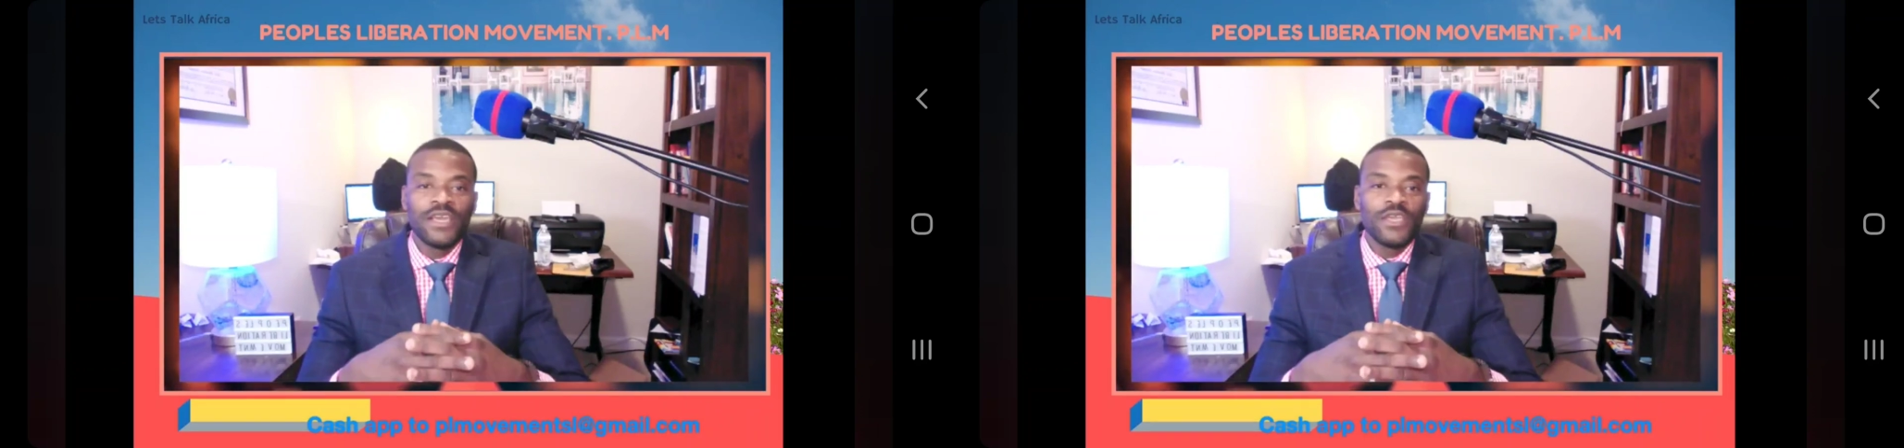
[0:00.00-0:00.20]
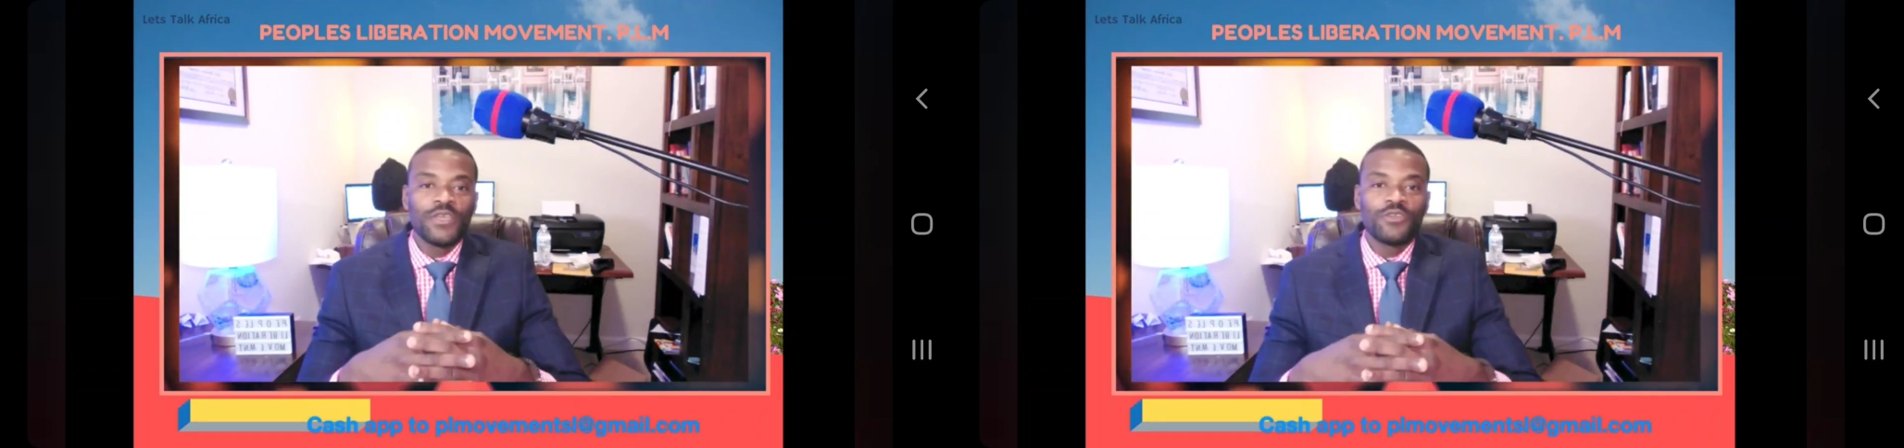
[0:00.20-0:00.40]

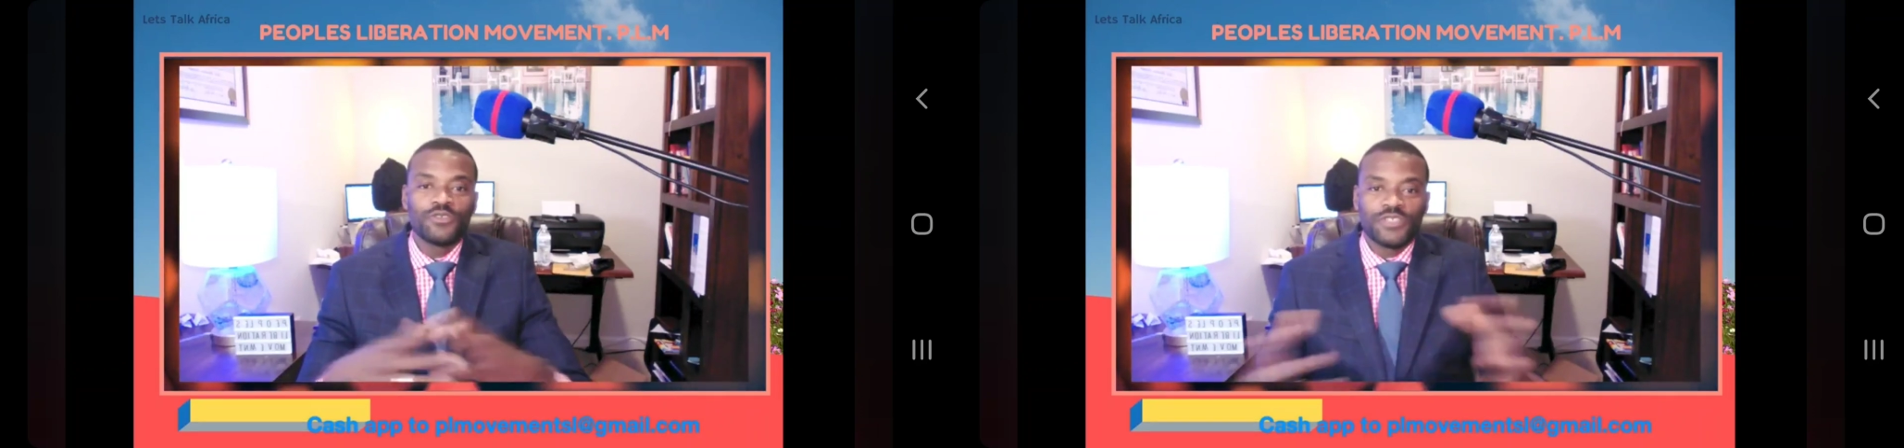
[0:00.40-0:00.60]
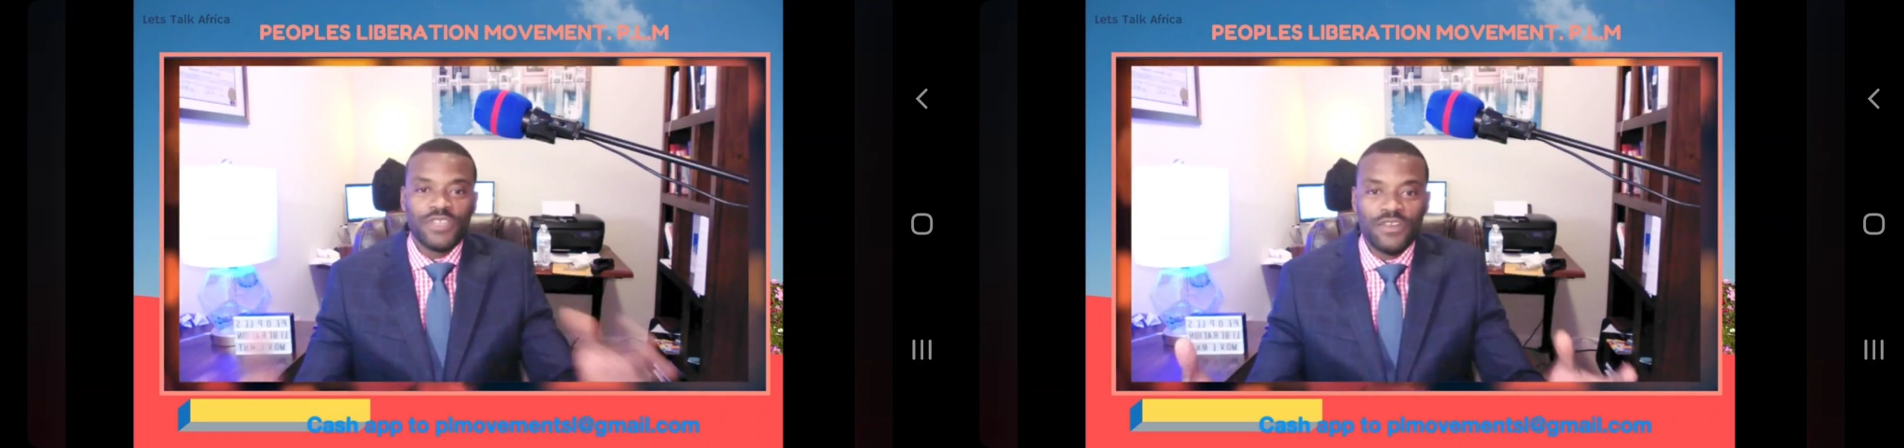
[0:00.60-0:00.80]
to
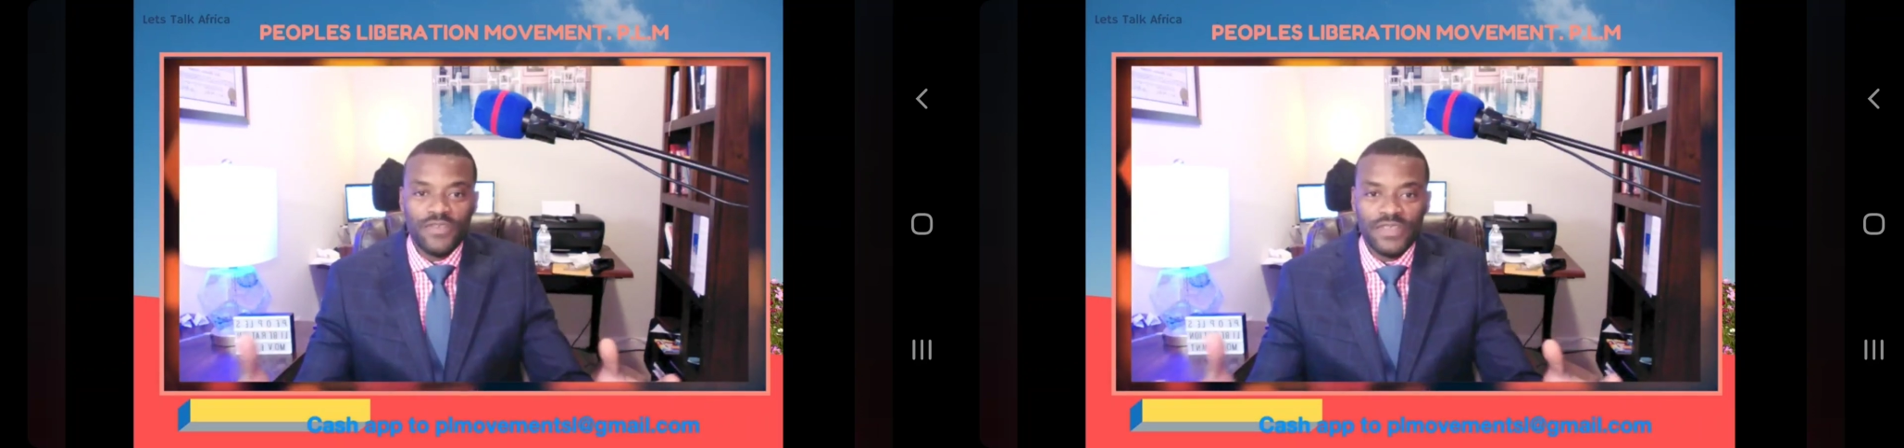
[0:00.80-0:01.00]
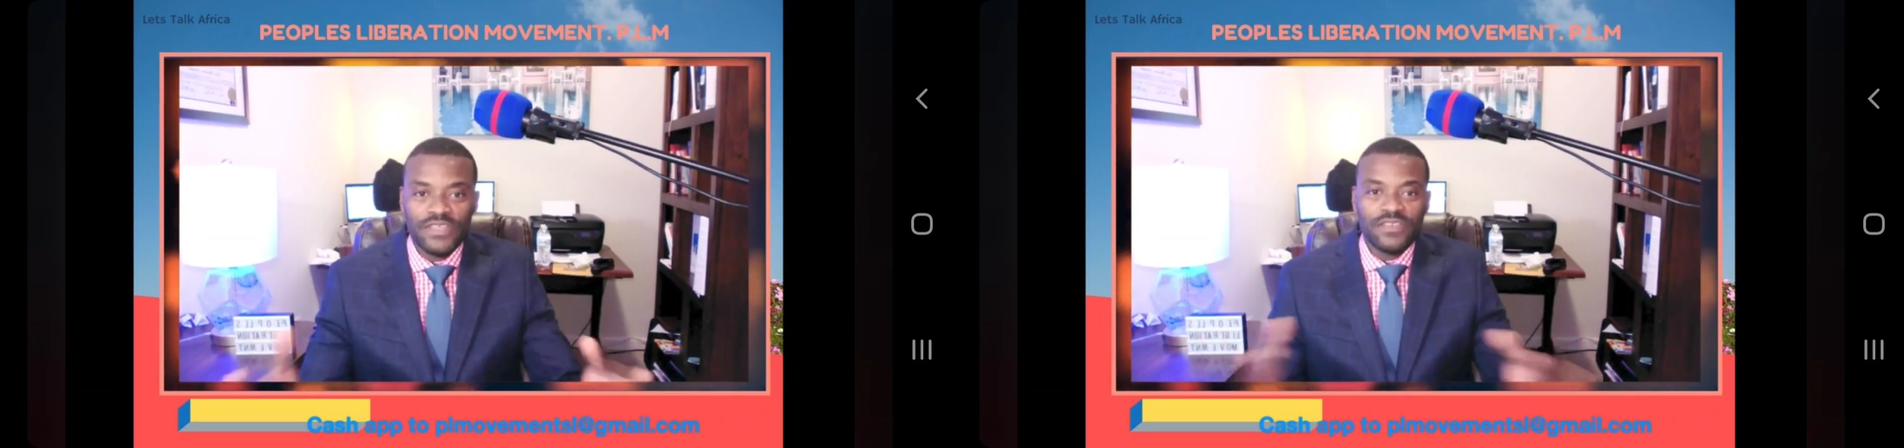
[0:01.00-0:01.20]
serve in
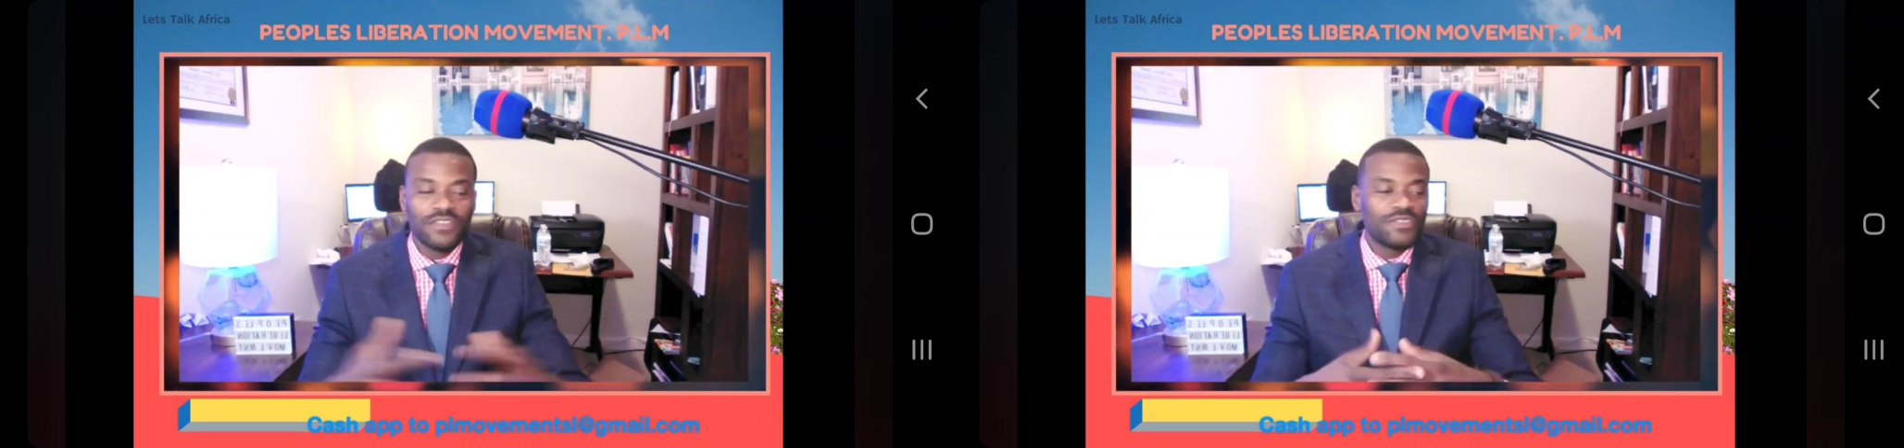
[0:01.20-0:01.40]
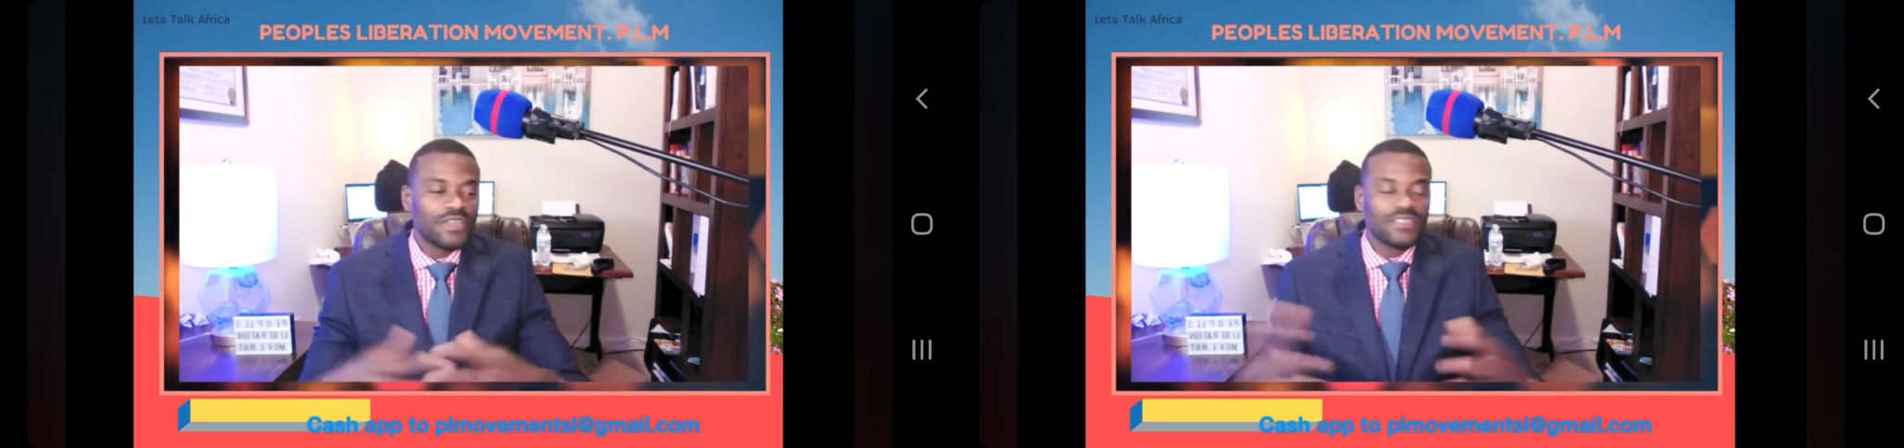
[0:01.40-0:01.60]
this
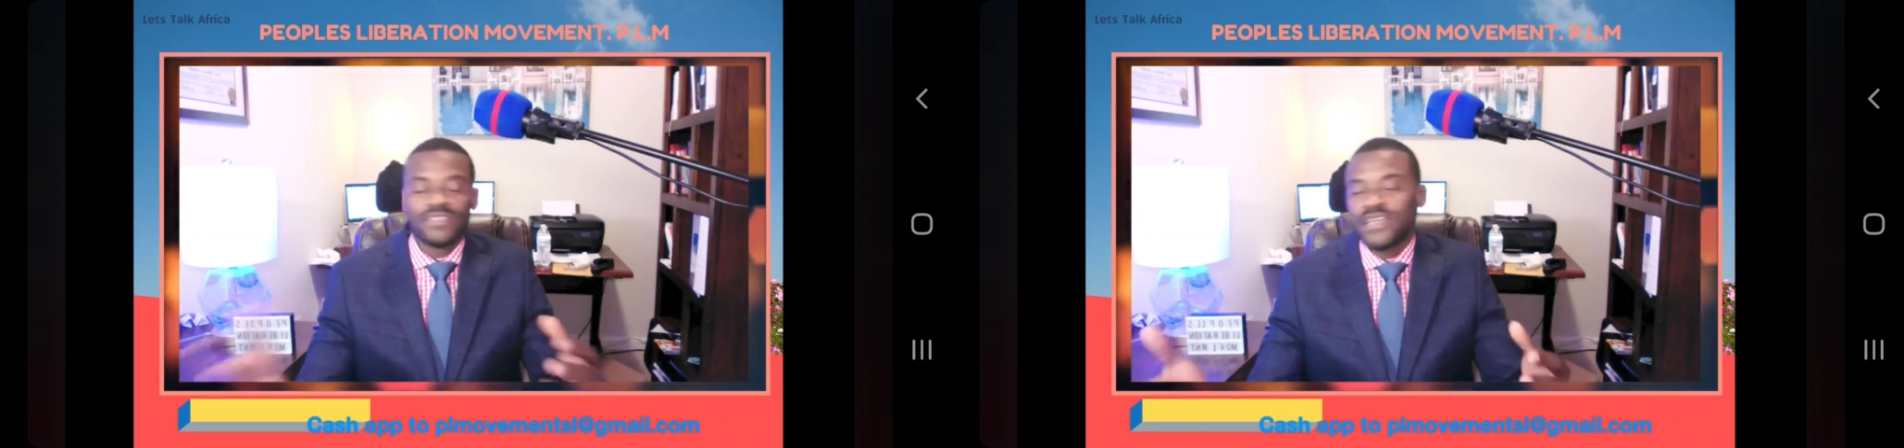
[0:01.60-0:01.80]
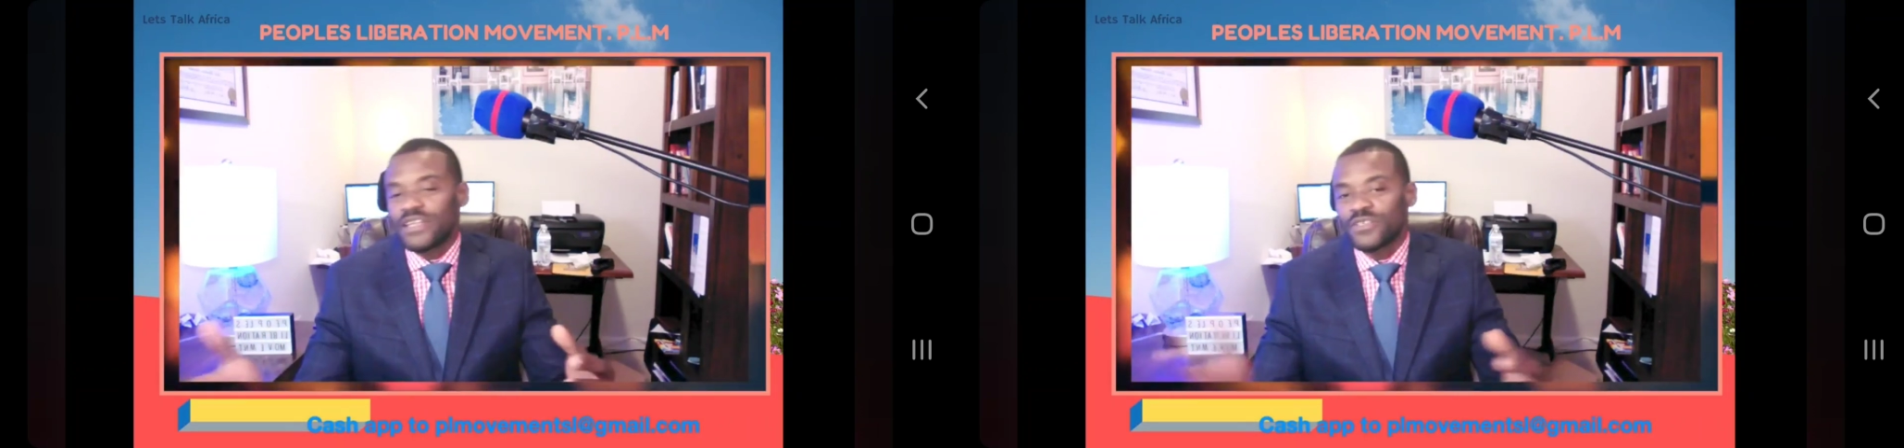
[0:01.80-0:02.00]
country as a
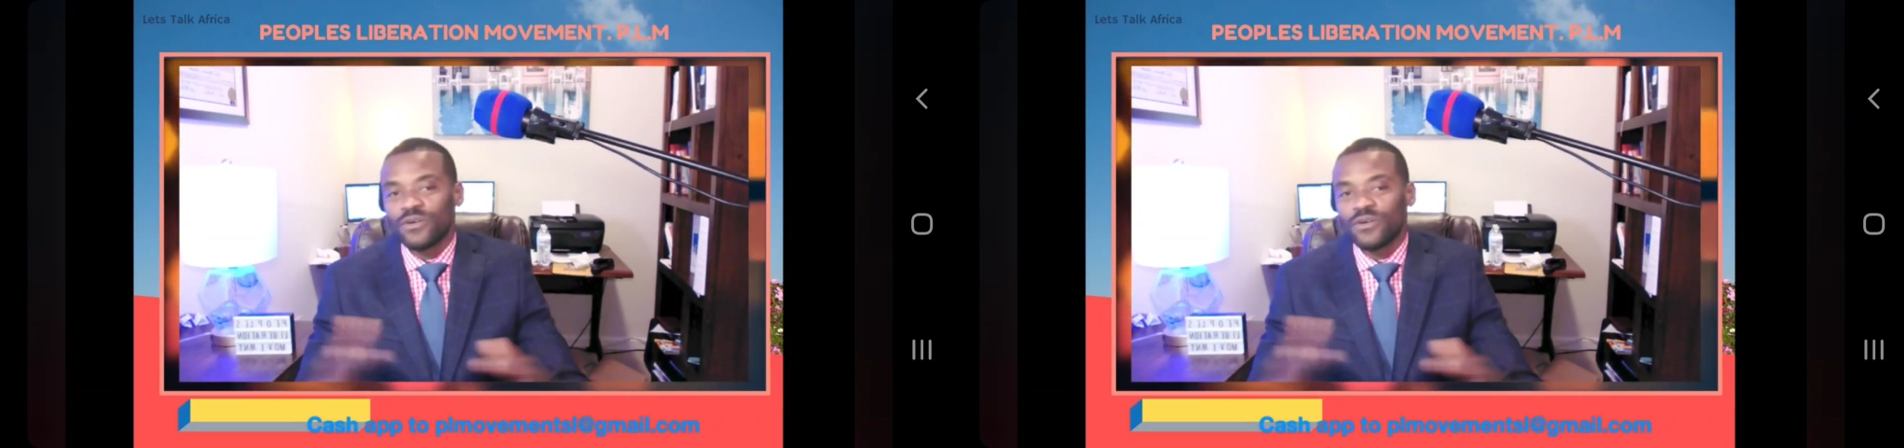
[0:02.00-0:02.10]
senator,